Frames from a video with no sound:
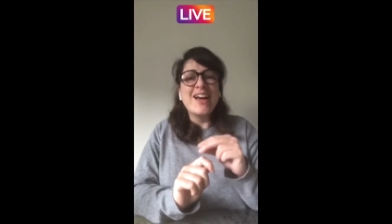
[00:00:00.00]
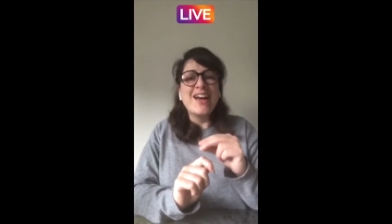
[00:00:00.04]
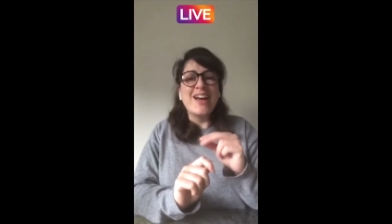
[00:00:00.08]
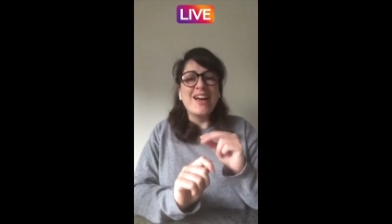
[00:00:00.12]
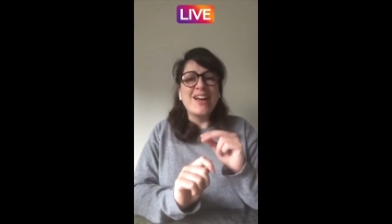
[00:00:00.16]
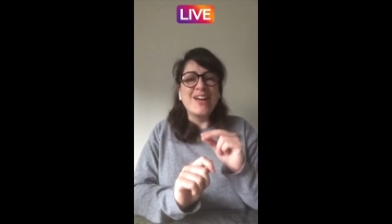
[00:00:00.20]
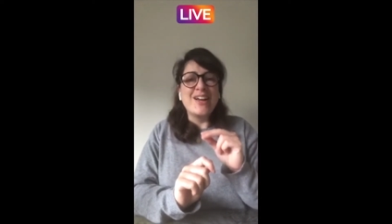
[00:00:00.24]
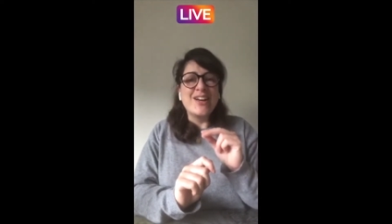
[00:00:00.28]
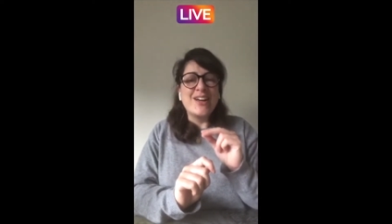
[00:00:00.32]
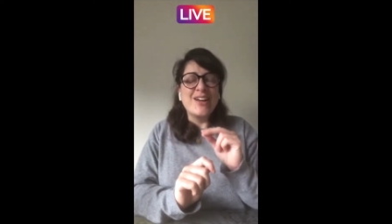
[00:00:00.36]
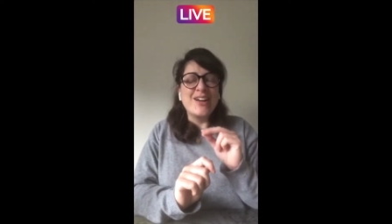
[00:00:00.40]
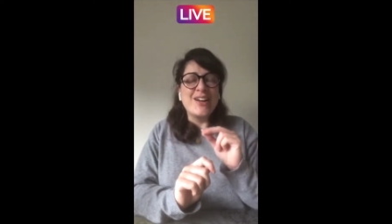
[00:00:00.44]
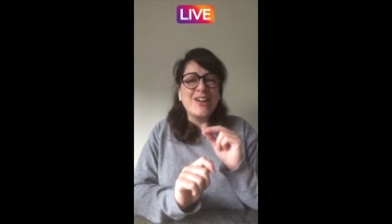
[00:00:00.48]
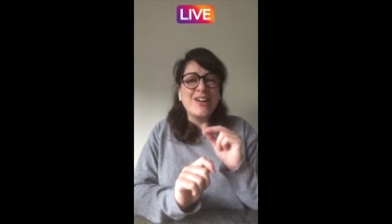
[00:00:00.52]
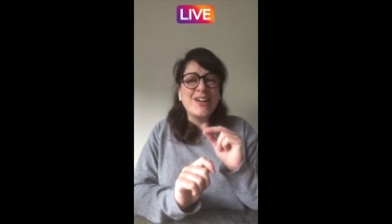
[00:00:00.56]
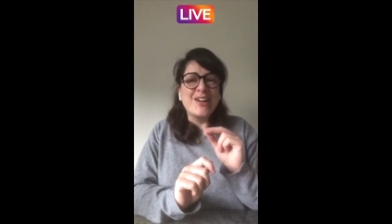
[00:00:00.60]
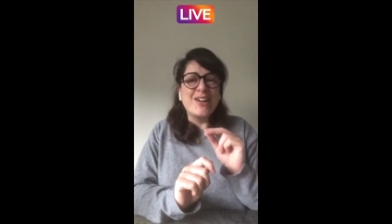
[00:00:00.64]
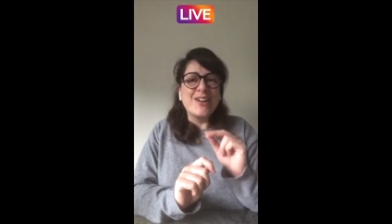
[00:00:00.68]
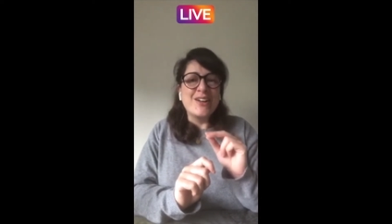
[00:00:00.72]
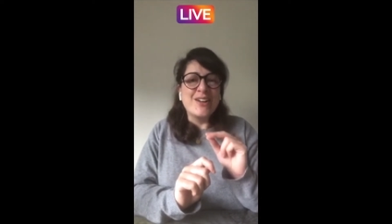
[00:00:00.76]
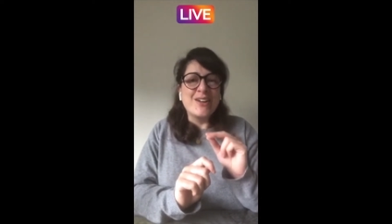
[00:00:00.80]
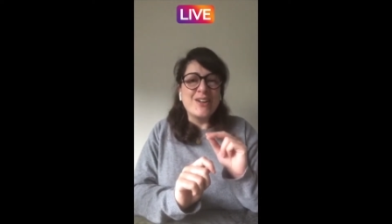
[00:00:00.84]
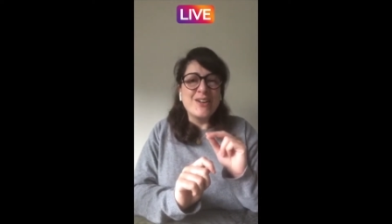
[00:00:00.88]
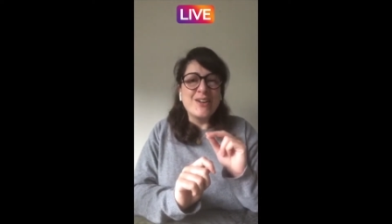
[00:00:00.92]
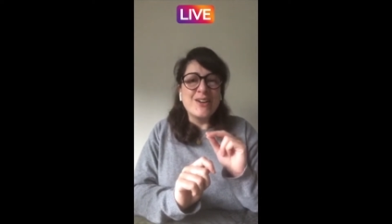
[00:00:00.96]

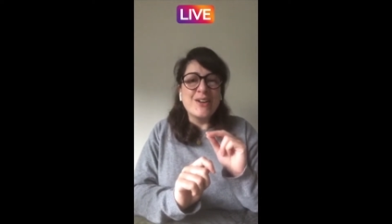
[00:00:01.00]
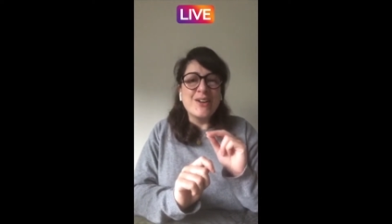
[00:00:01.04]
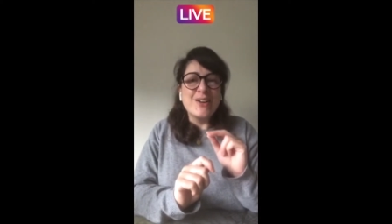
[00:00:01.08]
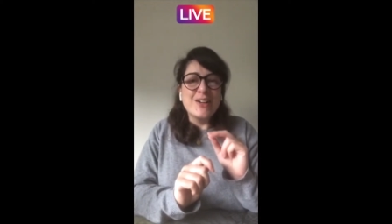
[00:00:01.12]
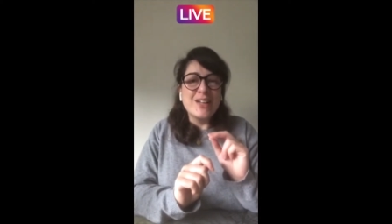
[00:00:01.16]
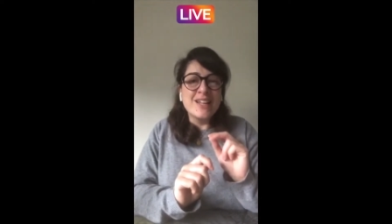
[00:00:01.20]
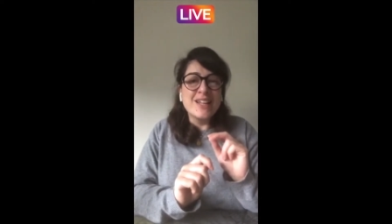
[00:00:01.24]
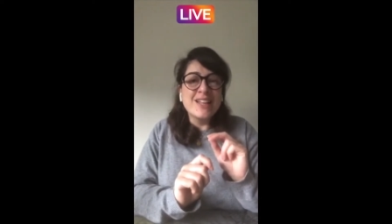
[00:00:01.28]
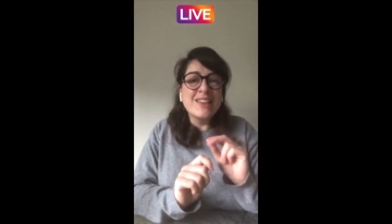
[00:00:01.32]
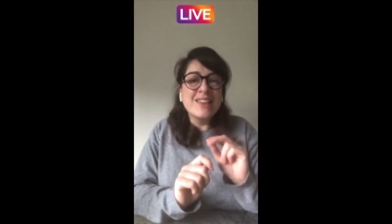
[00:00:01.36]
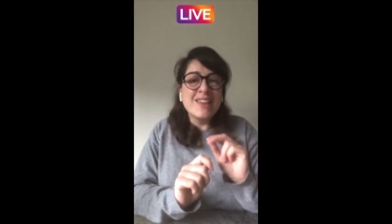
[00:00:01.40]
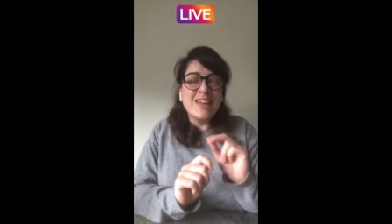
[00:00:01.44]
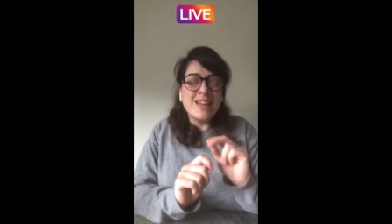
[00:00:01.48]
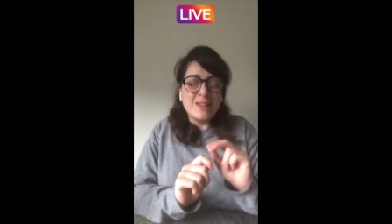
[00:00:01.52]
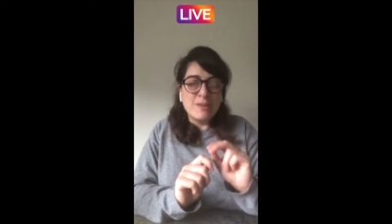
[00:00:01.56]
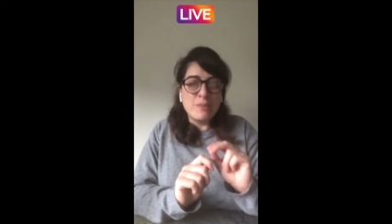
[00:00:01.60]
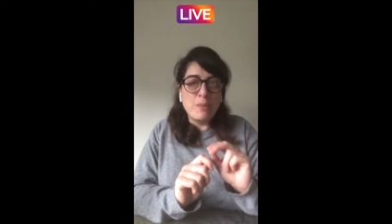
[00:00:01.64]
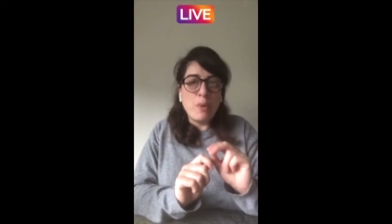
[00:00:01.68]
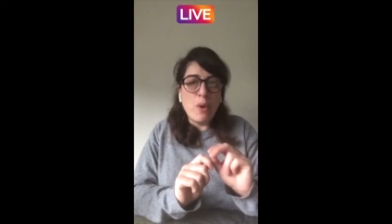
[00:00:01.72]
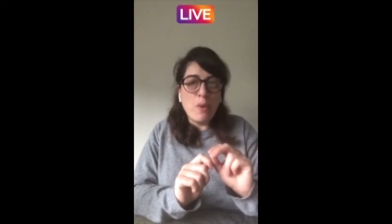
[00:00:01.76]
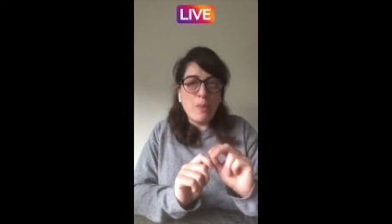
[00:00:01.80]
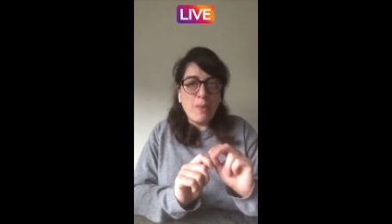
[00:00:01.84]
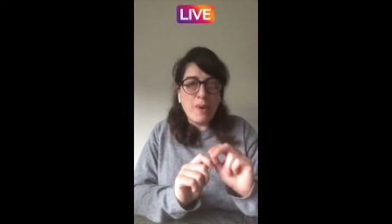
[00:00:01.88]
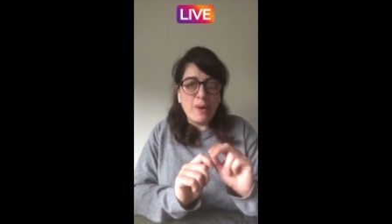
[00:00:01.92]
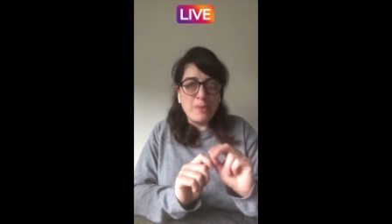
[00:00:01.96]
uh, in that
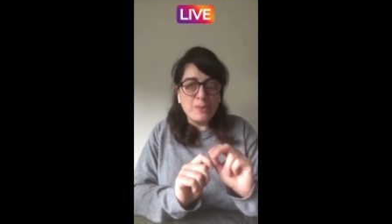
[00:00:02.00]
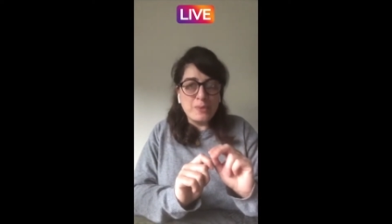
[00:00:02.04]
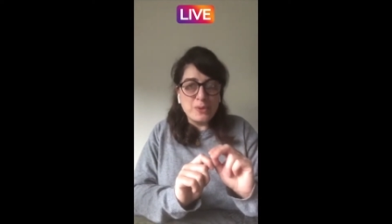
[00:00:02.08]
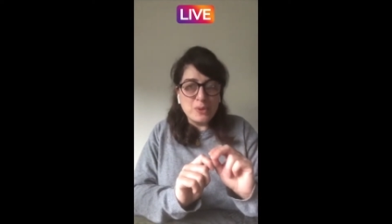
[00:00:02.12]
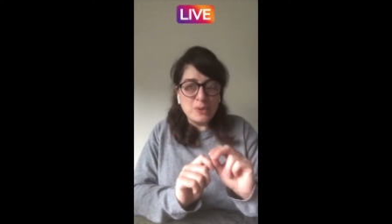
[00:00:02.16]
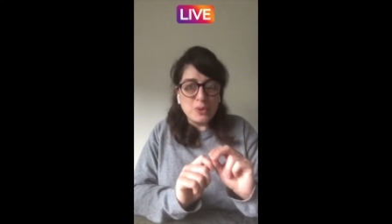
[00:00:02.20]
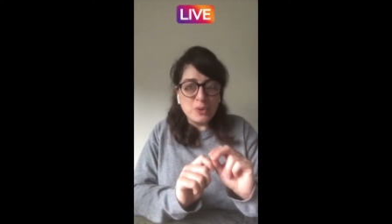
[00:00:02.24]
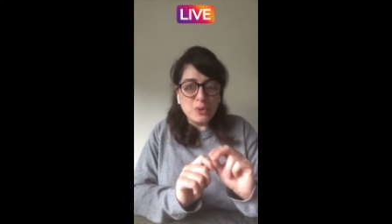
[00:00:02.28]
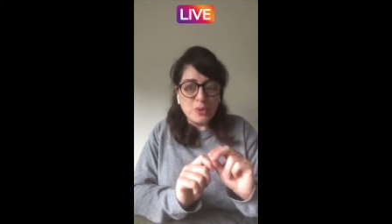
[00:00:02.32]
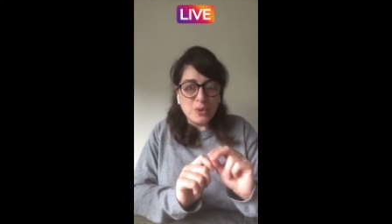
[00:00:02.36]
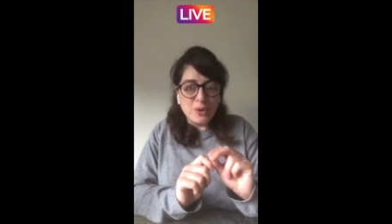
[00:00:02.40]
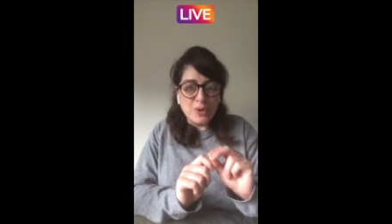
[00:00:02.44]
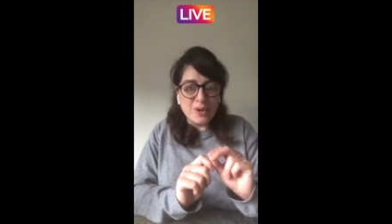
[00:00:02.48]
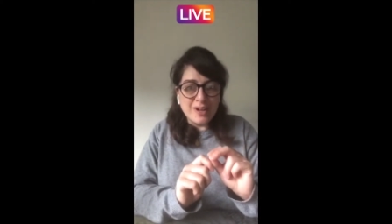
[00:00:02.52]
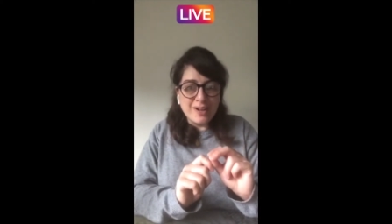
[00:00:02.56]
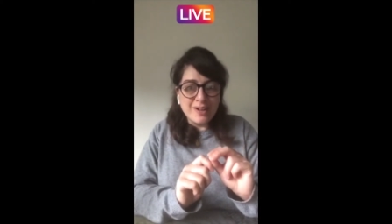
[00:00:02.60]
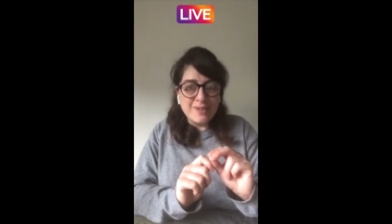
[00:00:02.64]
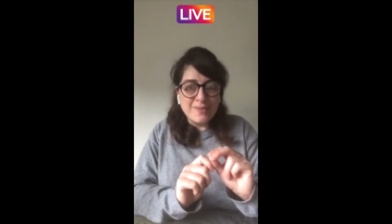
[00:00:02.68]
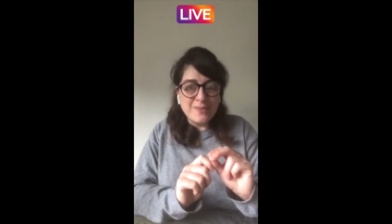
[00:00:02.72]
pop-up store.